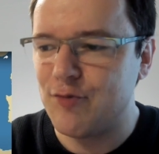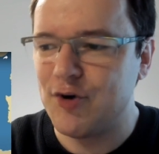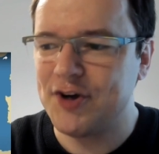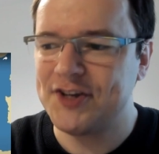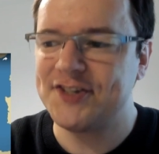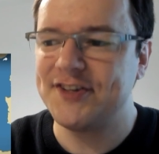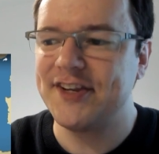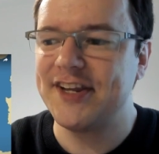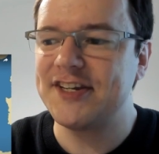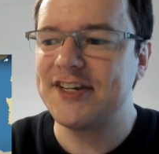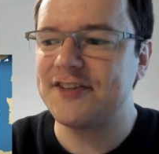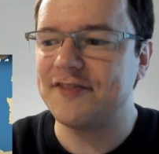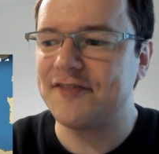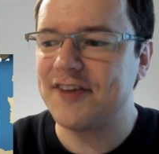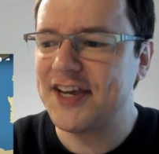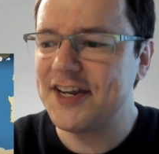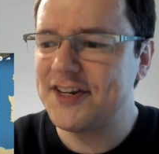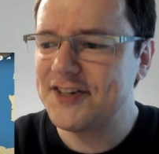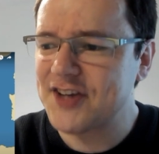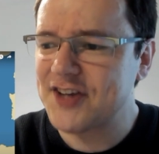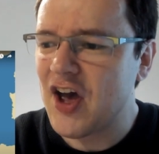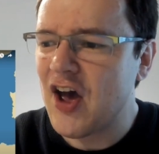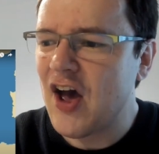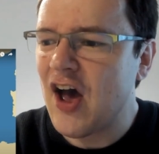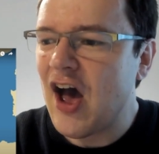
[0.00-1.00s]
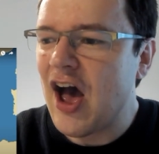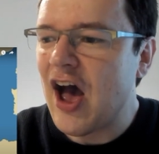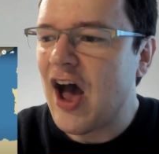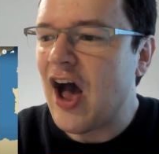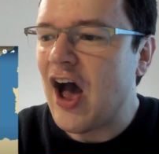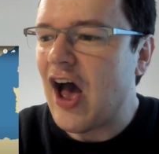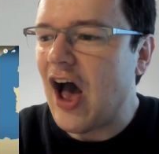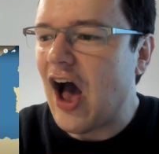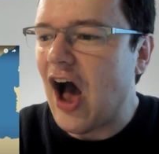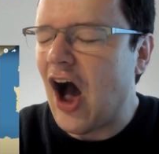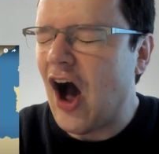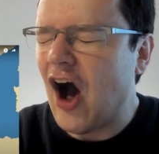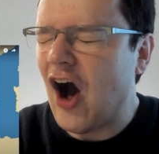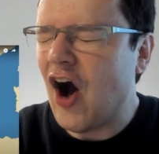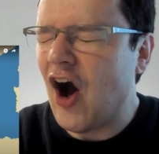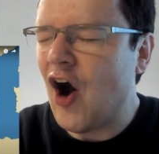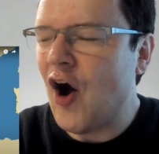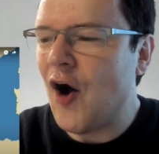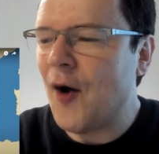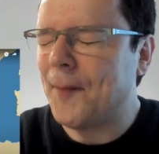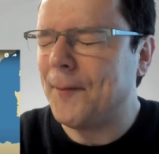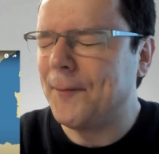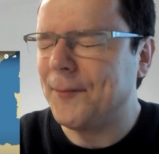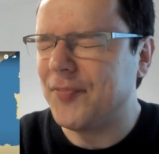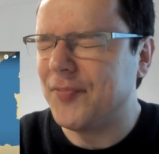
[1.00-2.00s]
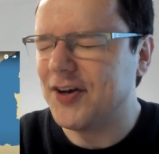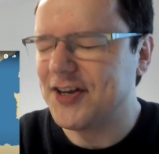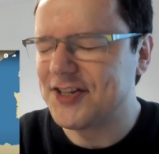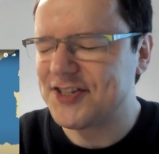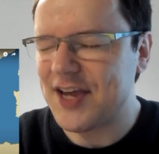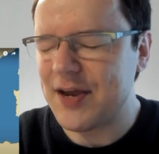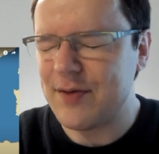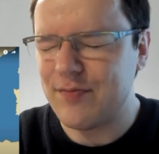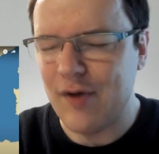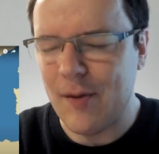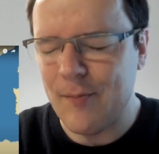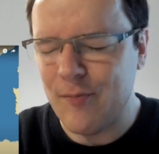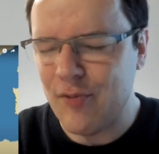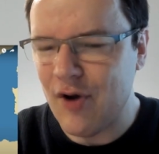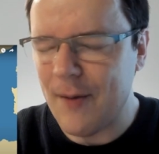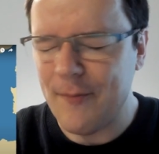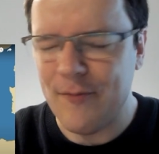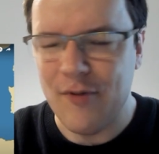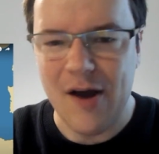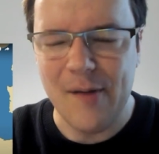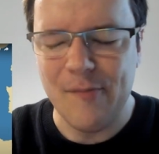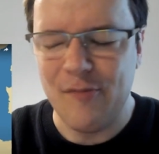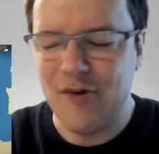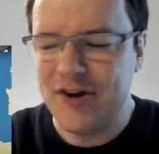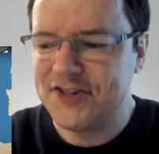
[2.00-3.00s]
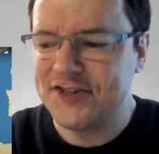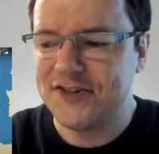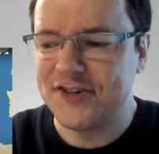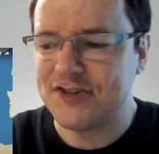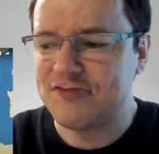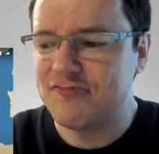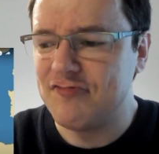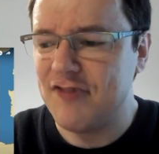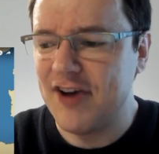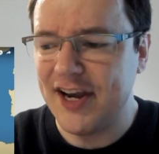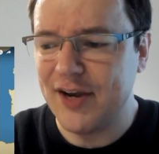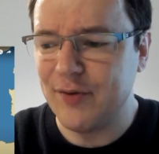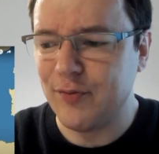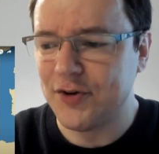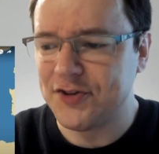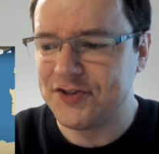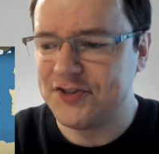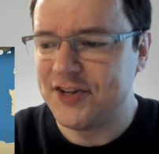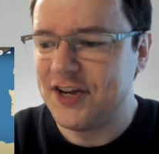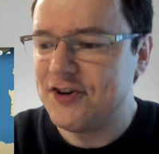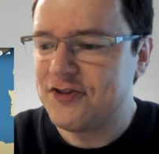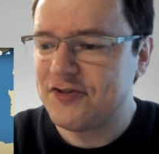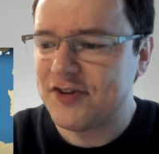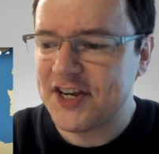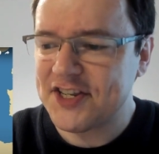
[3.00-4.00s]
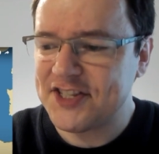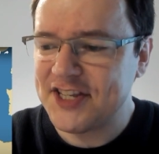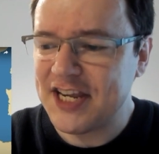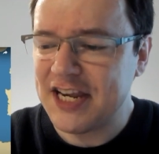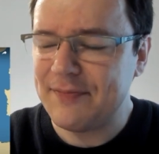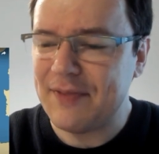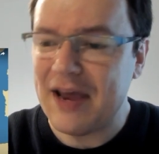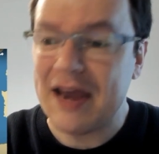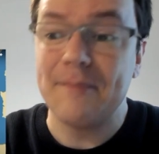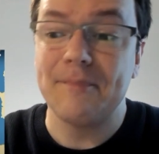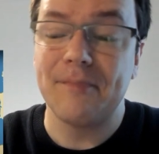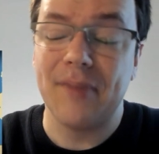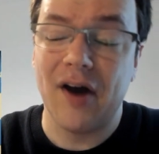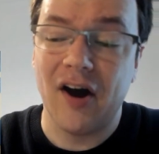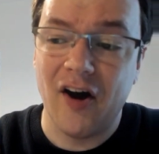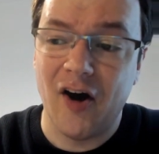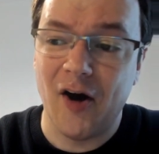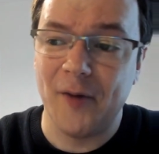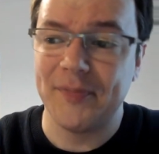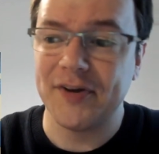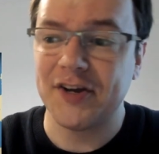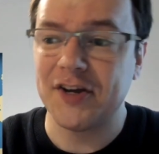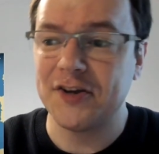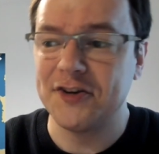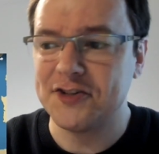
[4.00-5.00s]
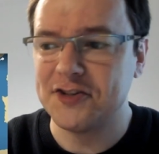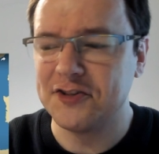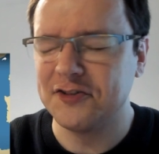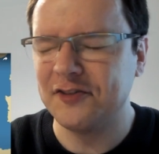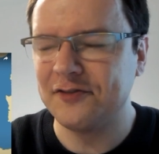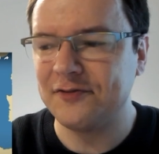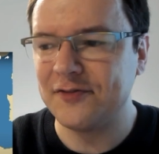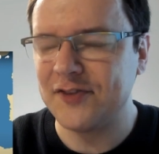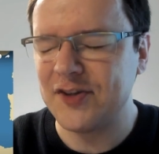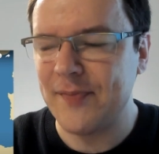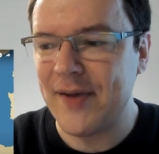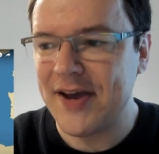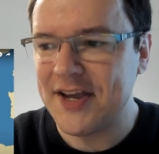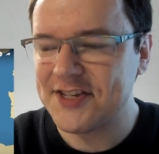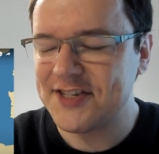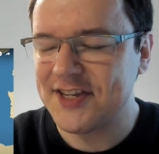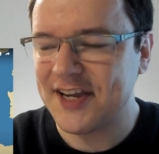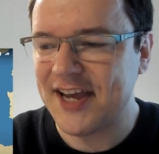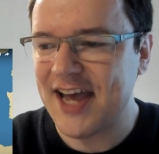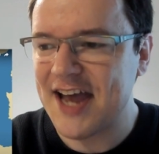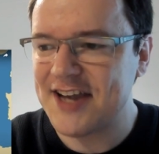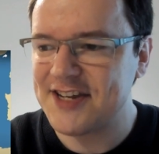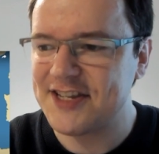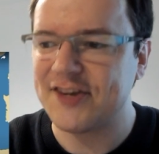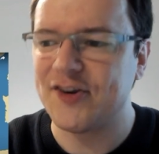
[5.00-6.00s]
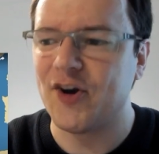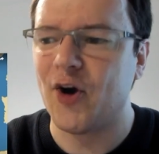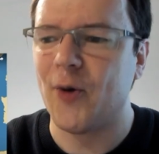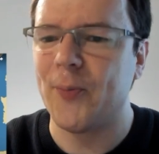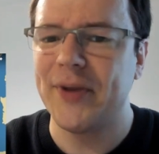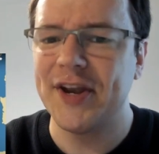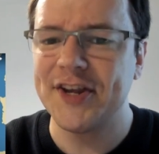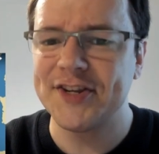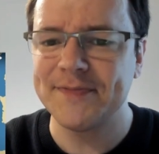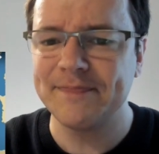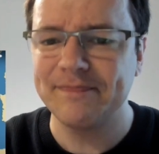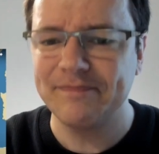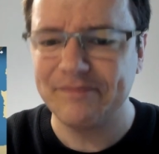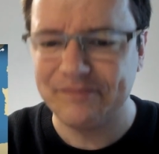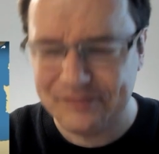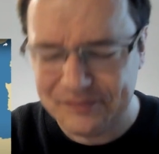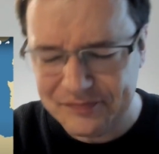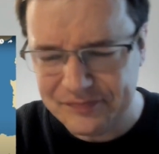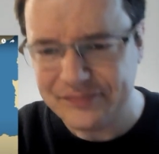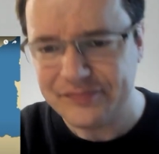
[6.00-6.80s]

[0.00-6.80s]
Britain intervened. But Britain just really wasn't interested, in part because of domestic anti-communism.